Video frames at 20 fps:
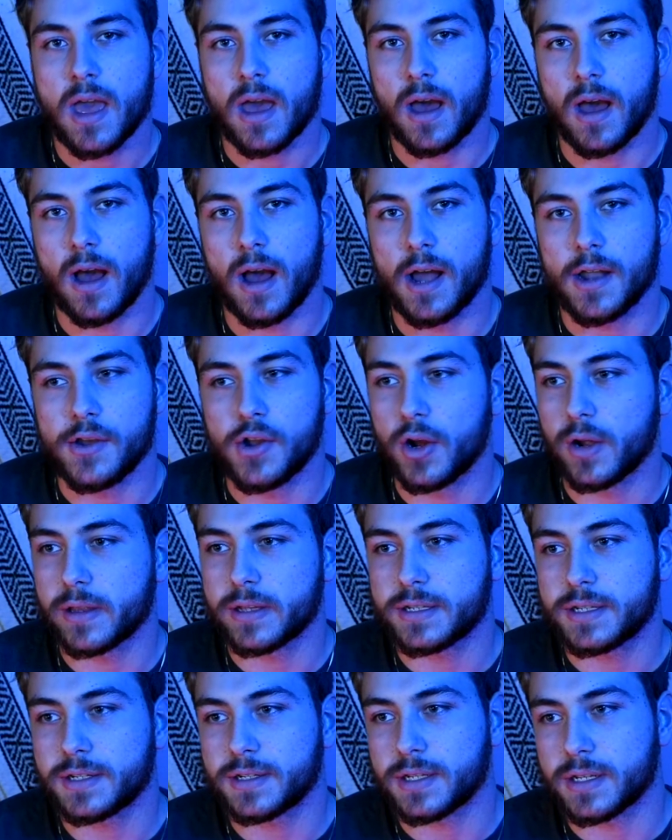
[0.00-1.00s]
No,
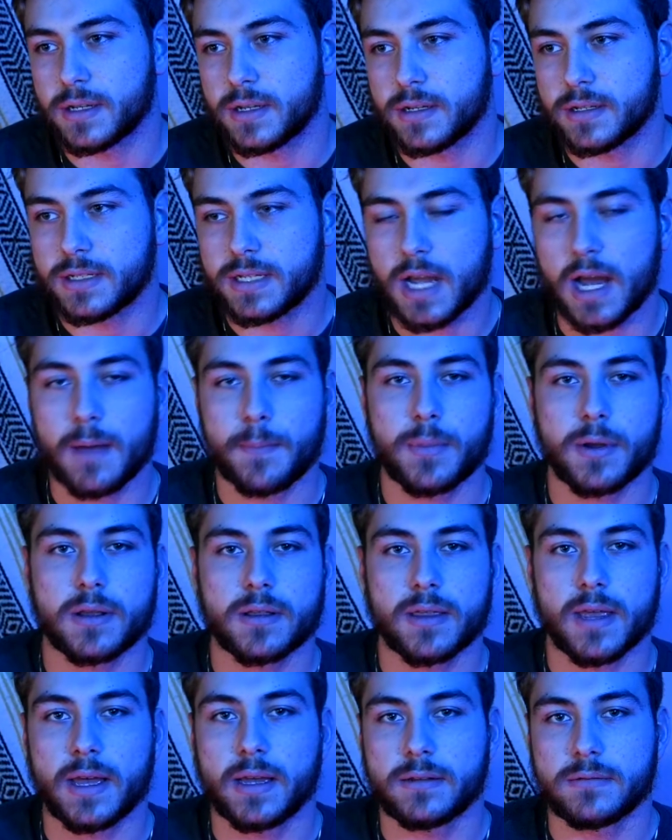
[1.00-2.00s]
this is a
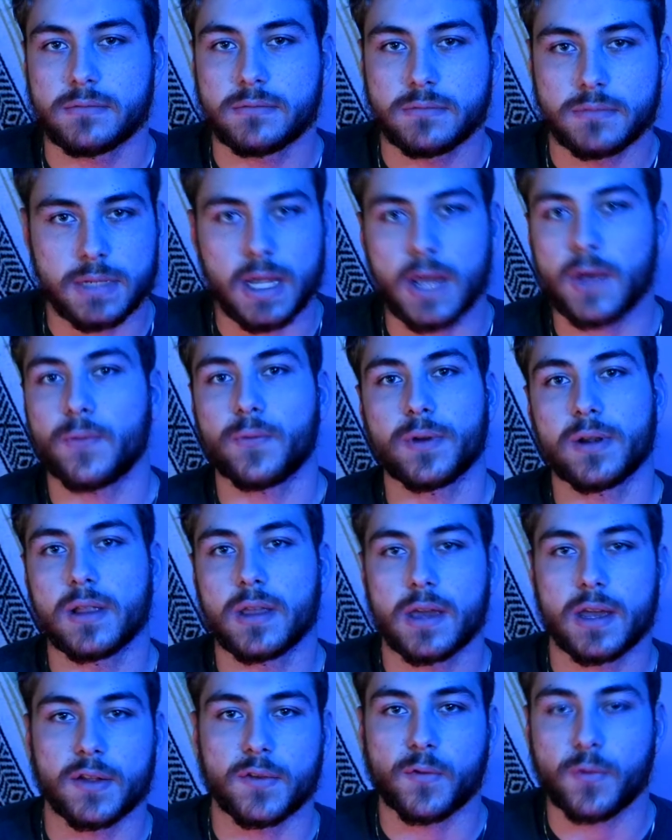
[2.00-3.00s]
topic that
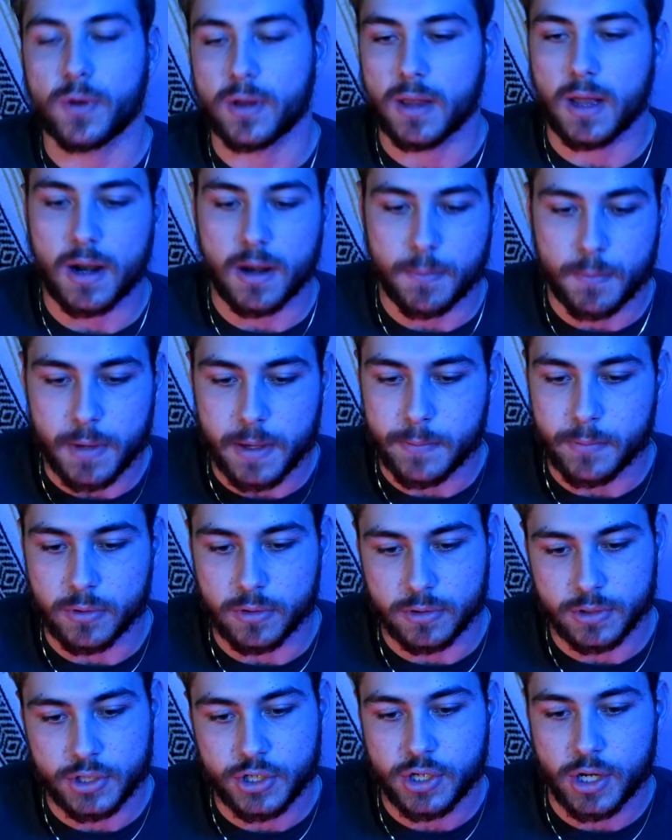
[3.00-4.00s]
definitely hits for a lot of
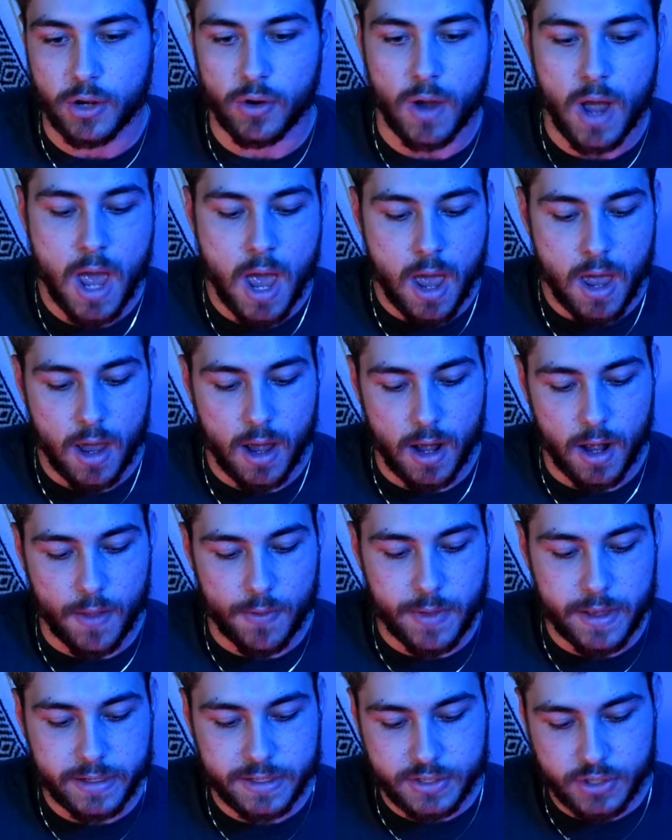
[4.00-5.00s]
people. So
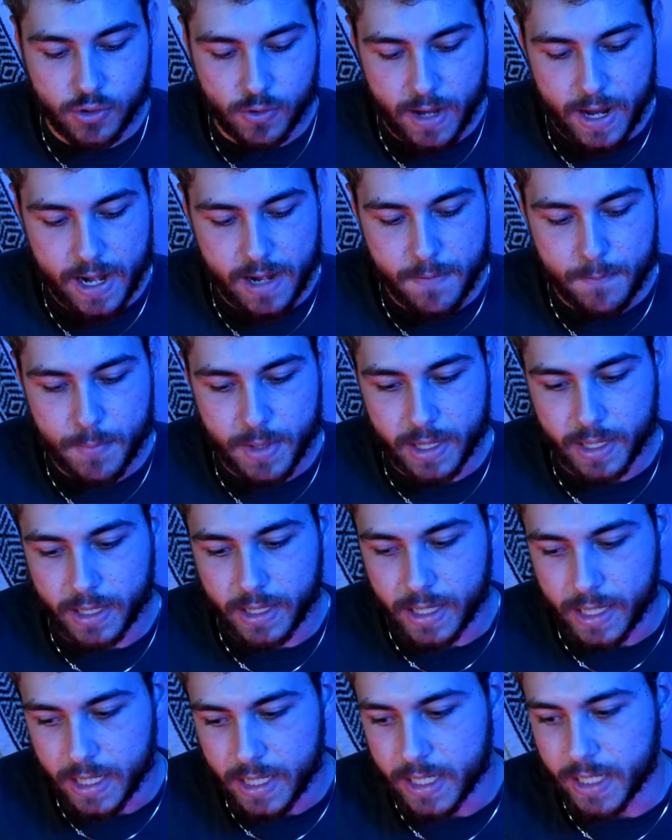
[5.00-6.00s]
let's go ahead and
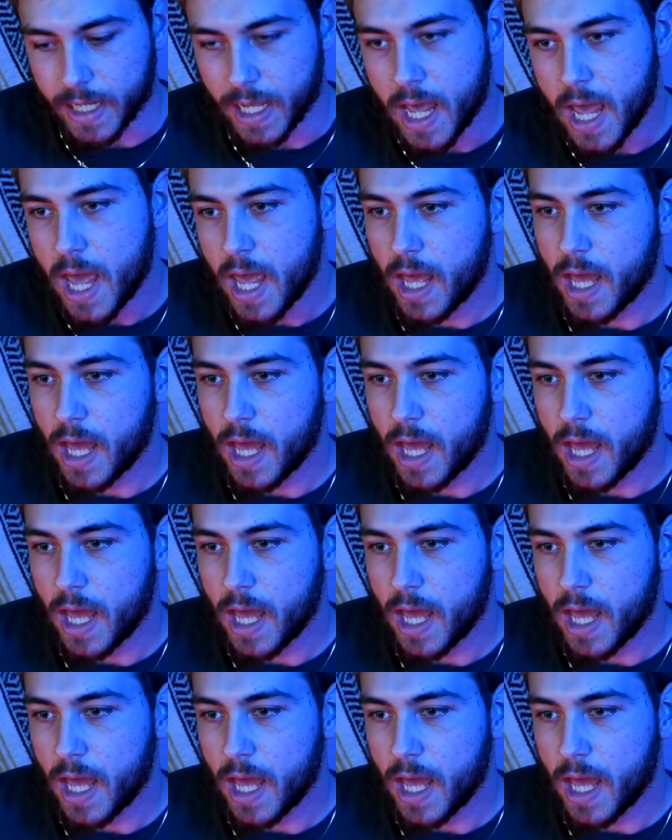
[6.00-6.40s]
begin.